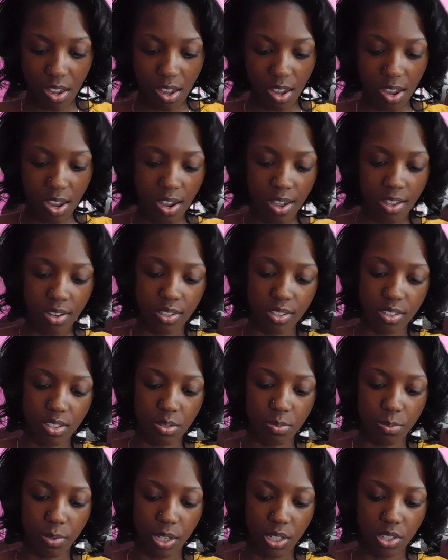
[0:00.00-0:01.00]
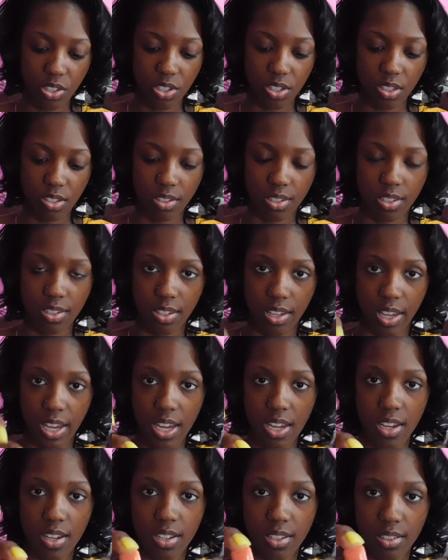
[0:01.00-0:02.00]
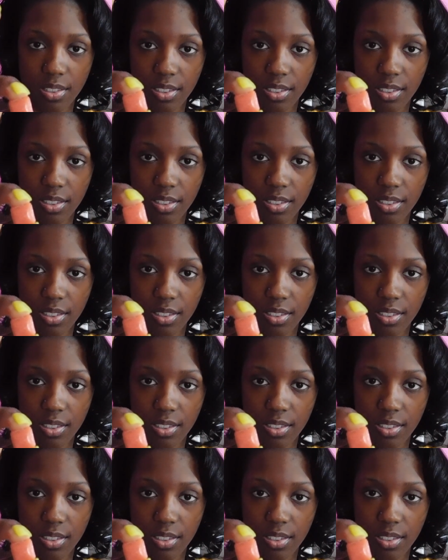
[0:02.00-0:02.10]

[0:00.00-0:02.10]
And this is what it just looks like.